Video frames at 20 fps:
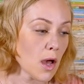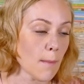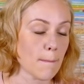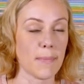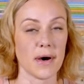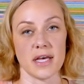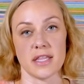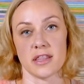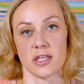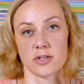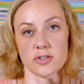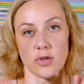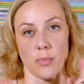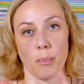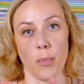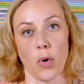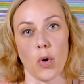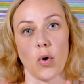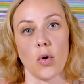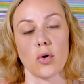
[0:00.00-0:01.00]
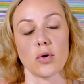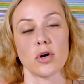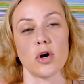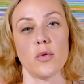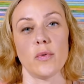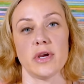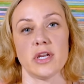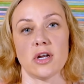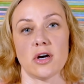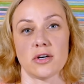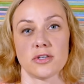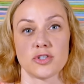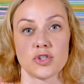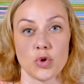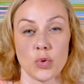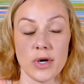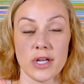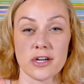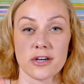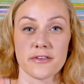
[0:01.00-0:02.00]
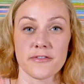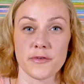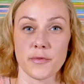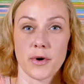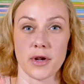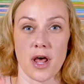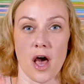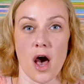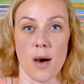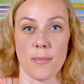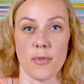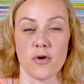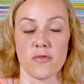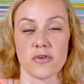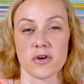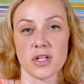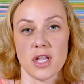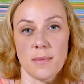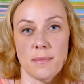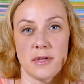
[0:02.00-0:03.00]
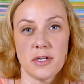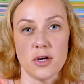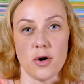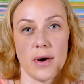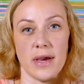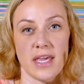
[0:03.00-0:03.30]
but there's a poll going on Twitter if you wanna hop over and let me know.